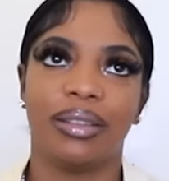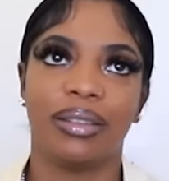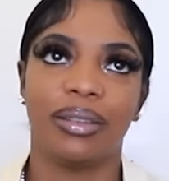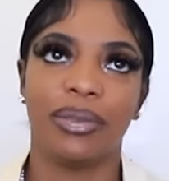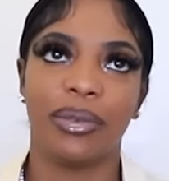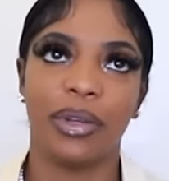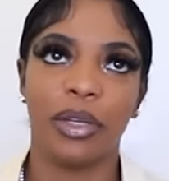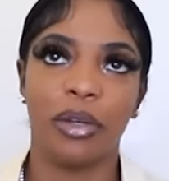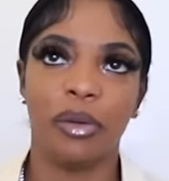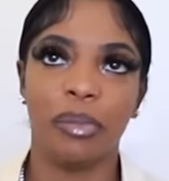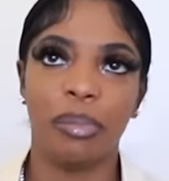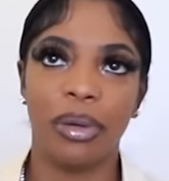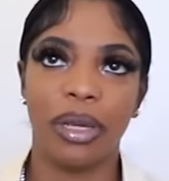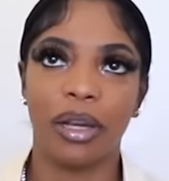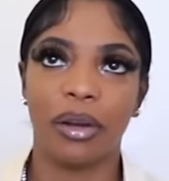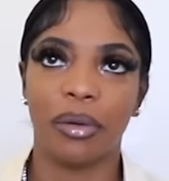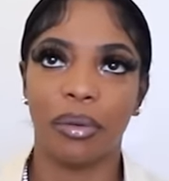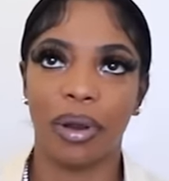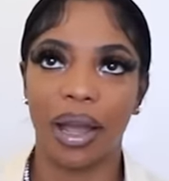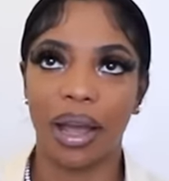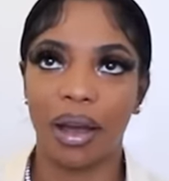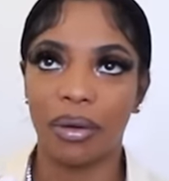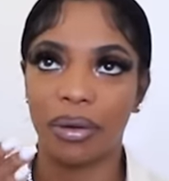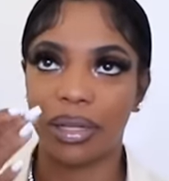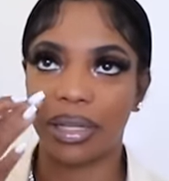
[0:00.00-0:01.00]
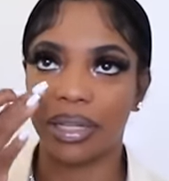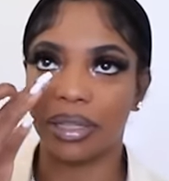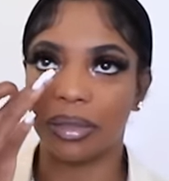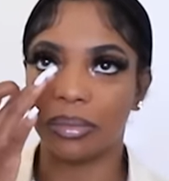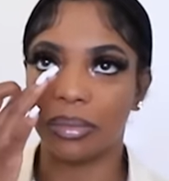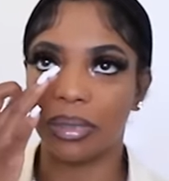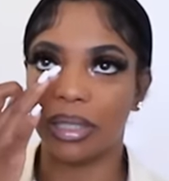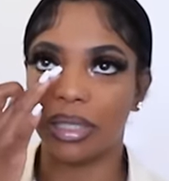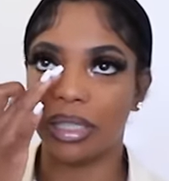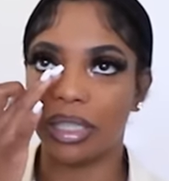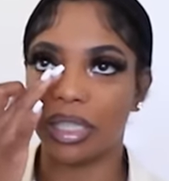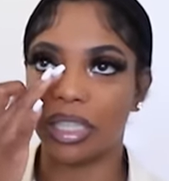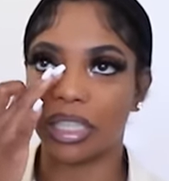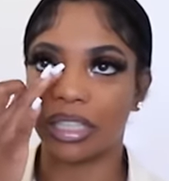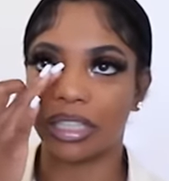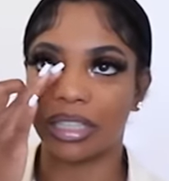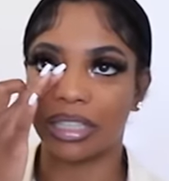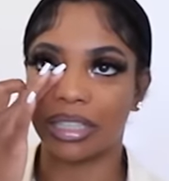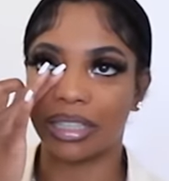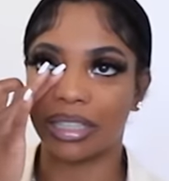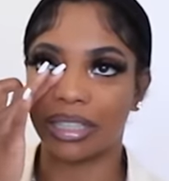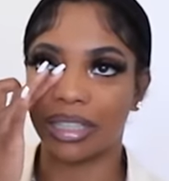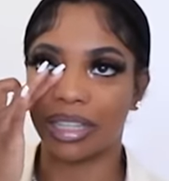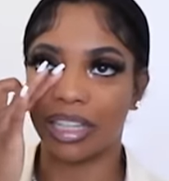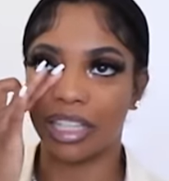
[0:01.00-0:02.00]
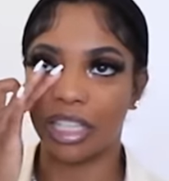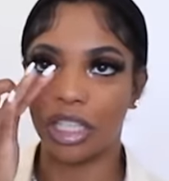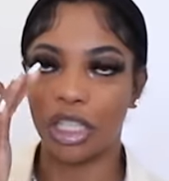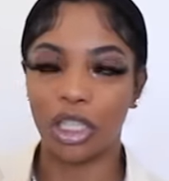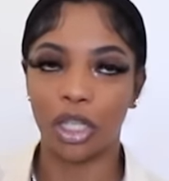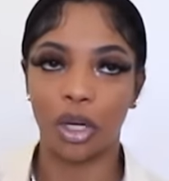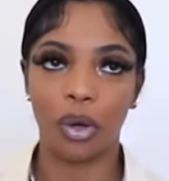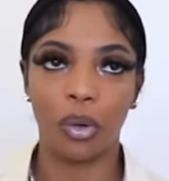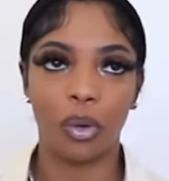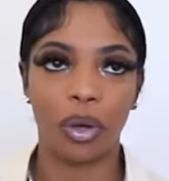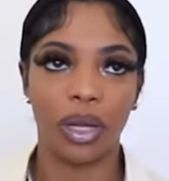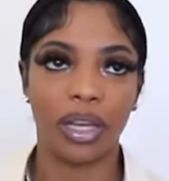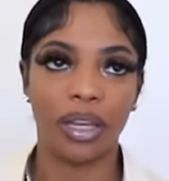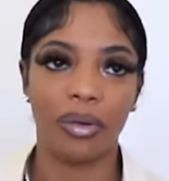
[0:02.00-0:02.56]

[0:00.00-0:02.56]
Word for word: when you be around him, he's just a joke.